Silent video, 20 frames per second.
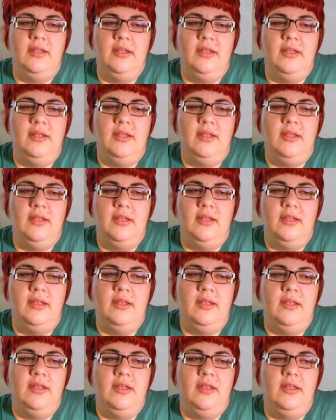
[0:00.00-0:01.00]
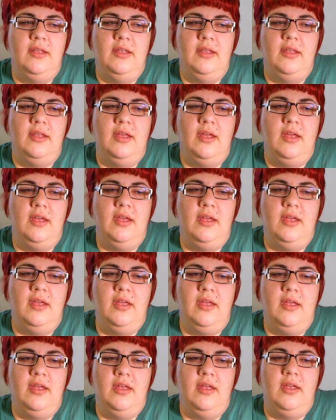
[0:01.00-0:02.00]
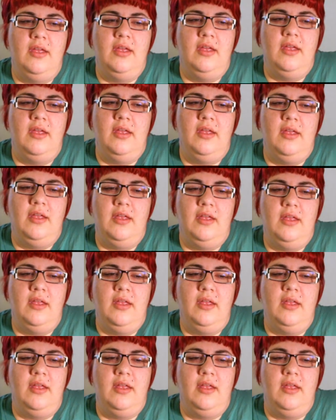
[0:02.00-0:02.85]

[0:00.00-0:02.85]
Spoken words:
Nobody speaks.